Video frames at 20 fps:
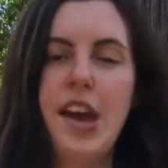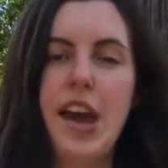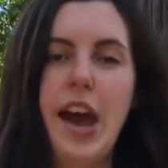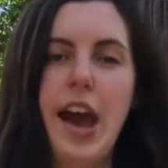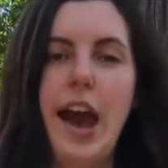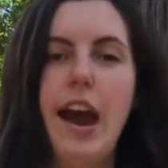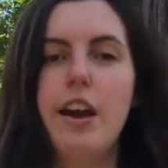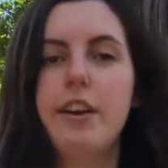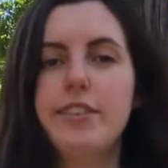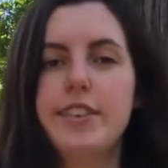
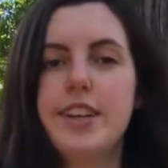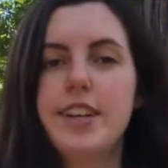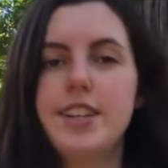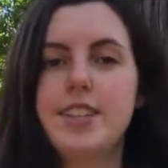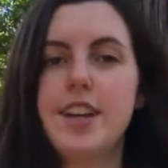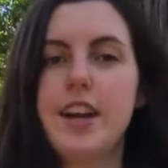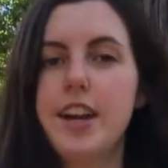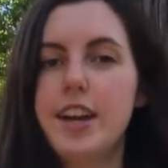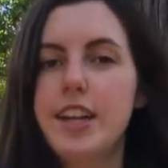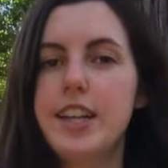However, it
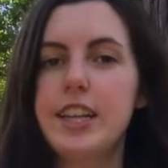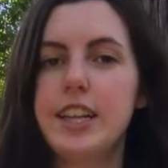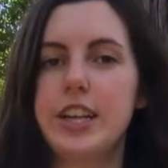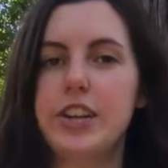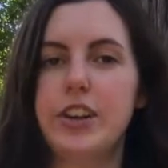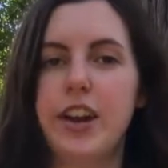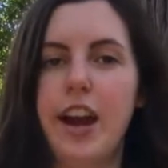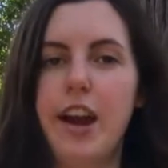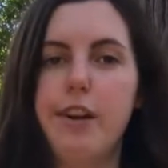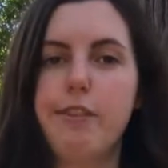is
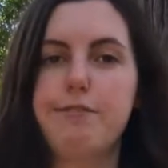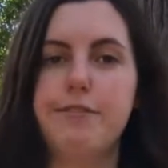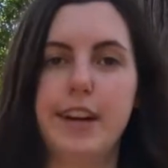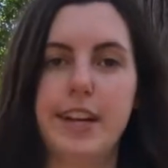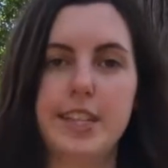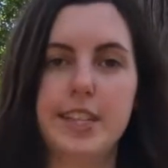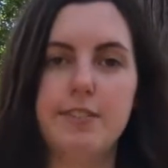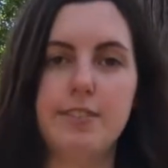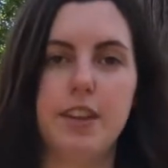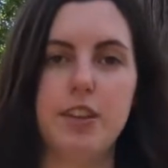unclear how
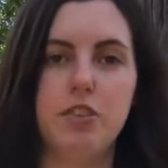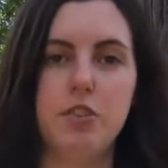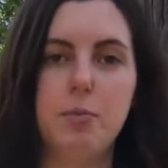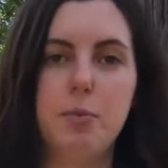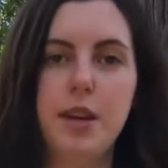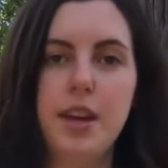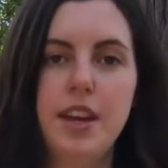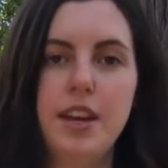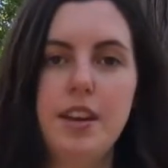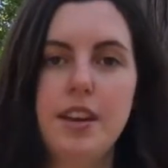effective they will
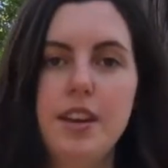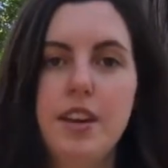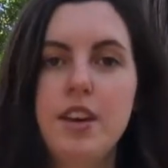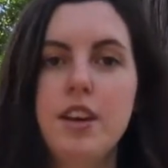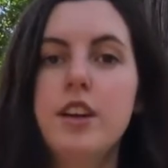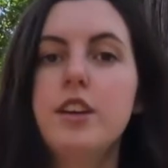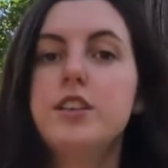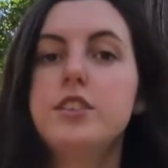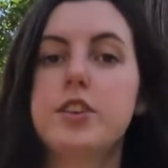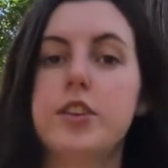be,
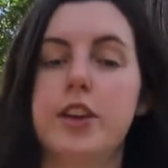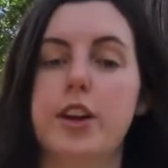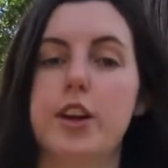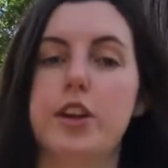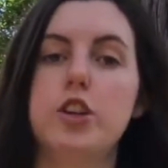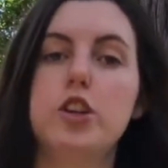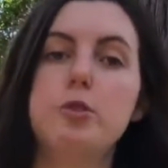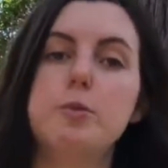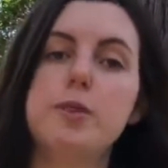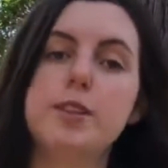so there are
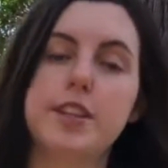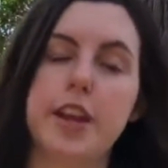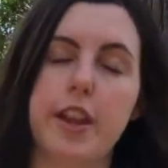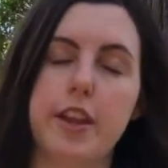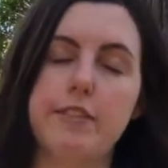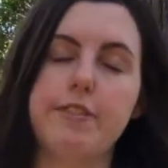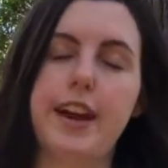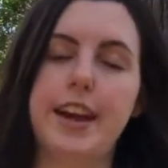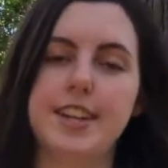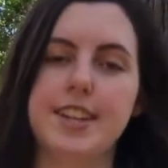numerous
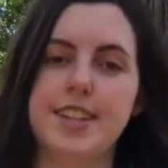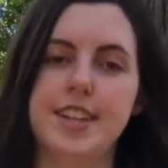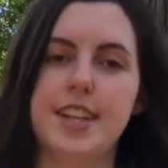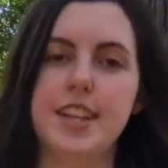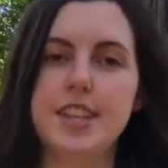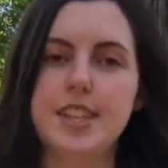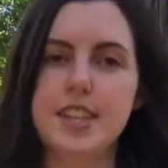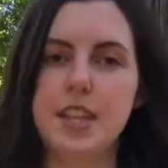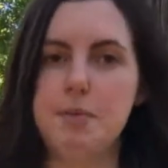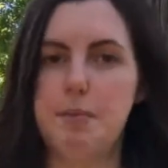other
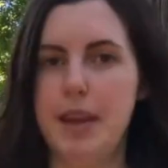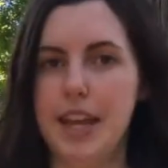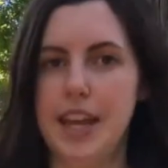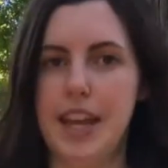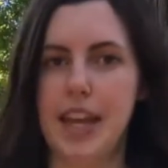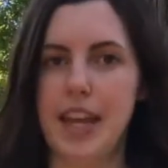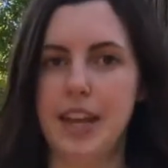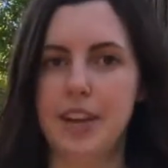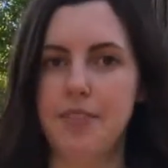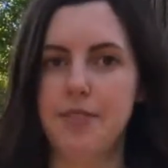vaccines in the
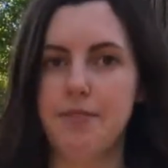making.